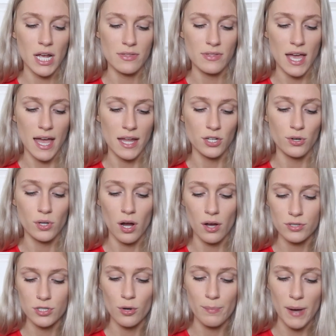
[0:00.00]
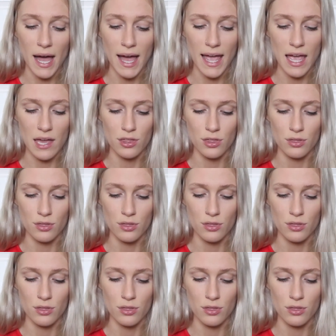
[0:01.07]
And then you can also buy a